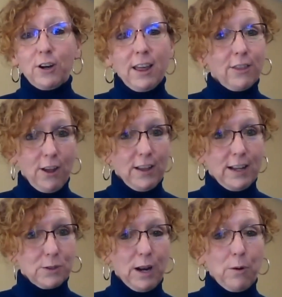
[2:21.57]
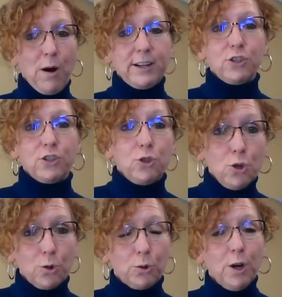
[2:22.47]
and I thought that's what I wanted to
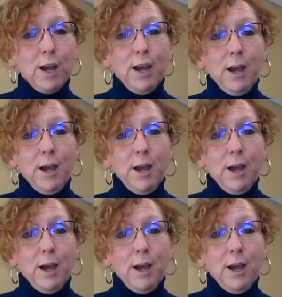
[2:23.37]
do.